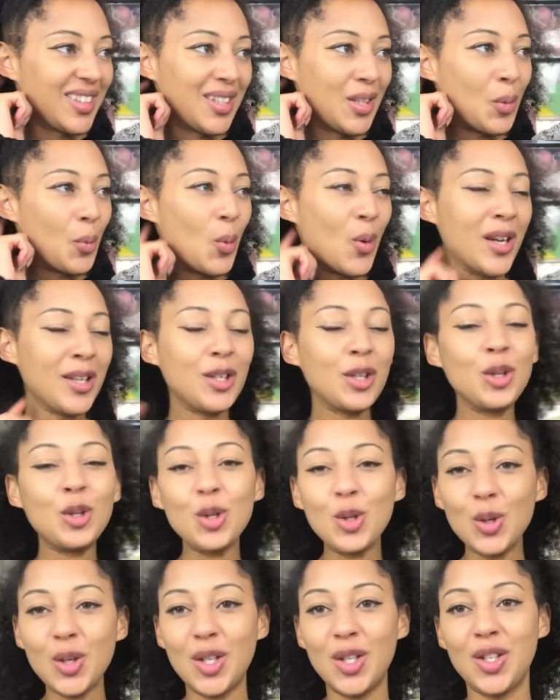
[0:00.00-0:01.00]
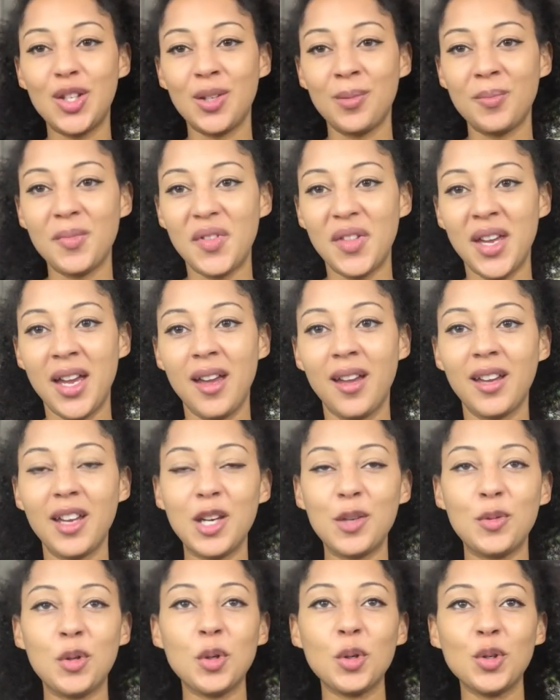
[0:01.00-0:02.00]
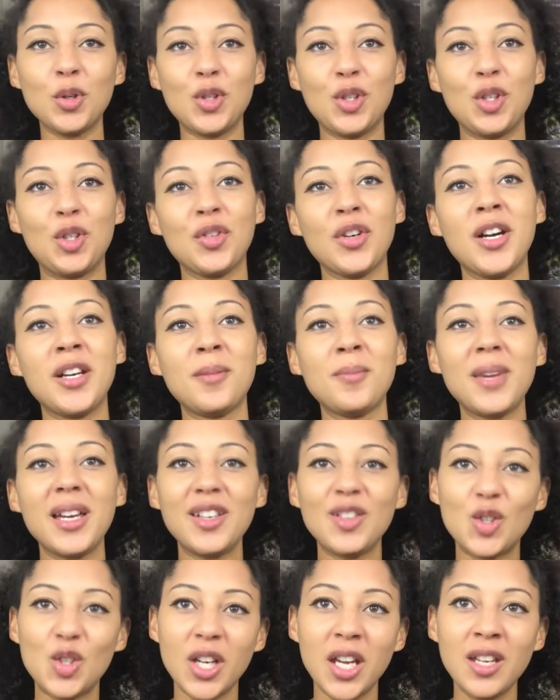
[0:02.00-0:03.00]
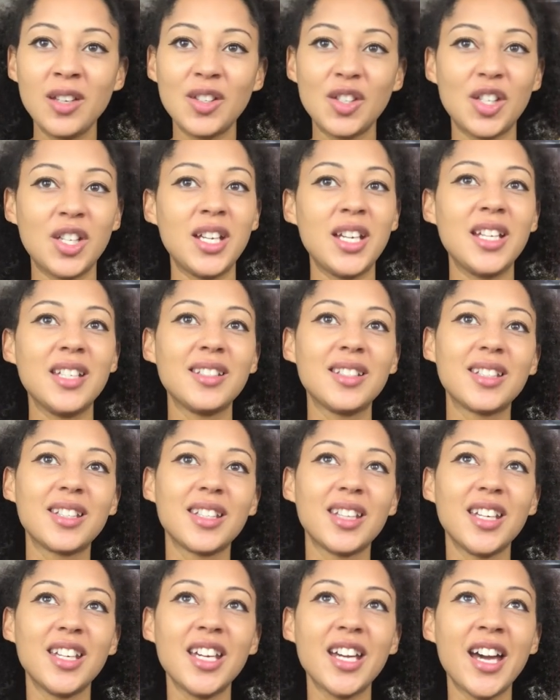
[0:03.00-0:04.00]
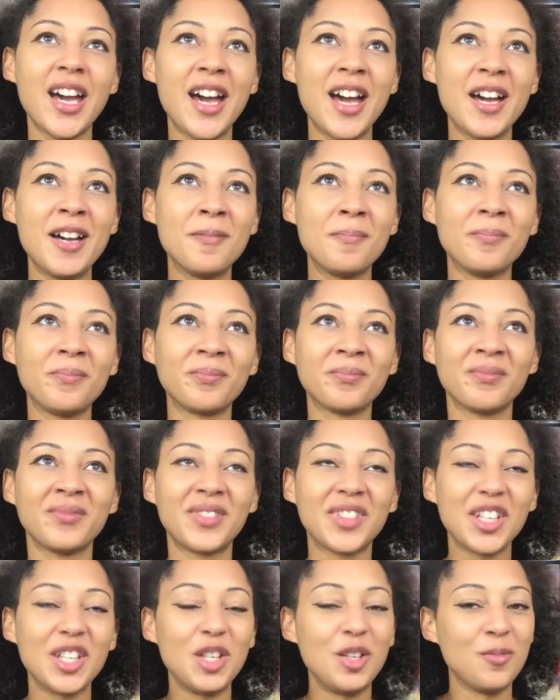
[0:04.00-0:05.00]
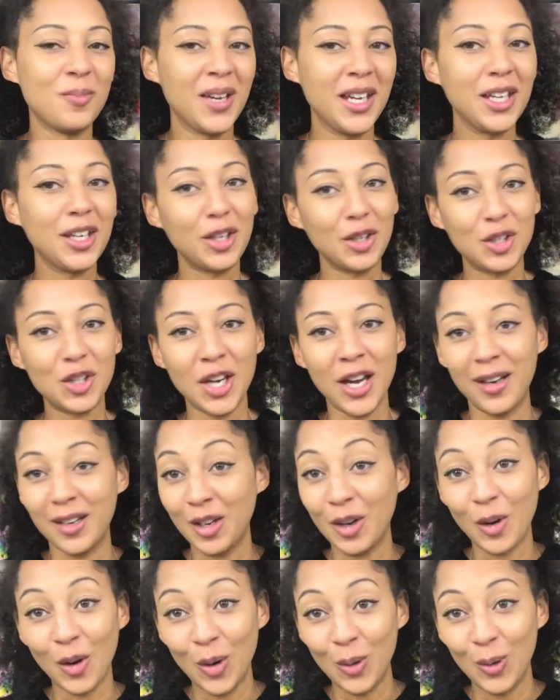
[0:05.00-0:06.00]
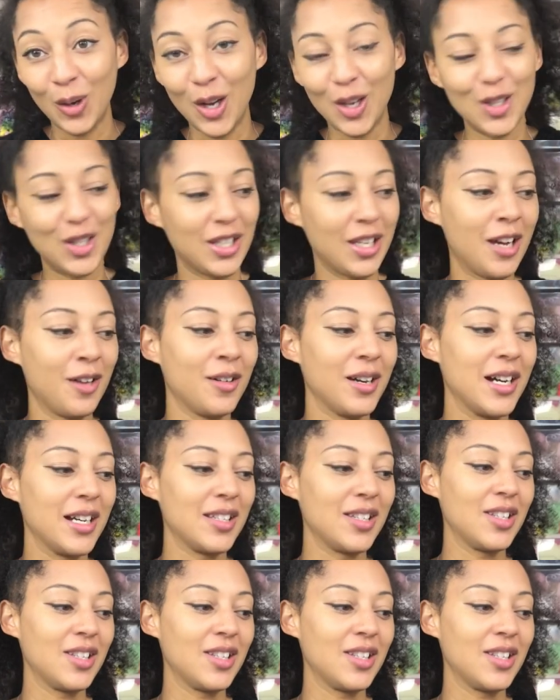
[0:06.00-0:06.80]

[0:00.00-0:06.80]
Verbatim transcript: when you're new to something, if you're also trying to make changes, you make your journey a whole lot slower.